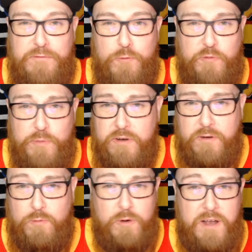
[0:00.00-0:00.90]
Forsberg
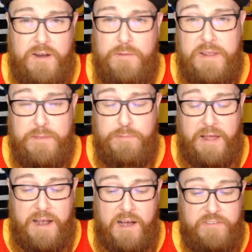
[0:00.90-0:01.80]
or we're not going to make the
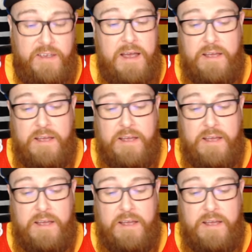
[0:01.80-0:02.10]
playoffs.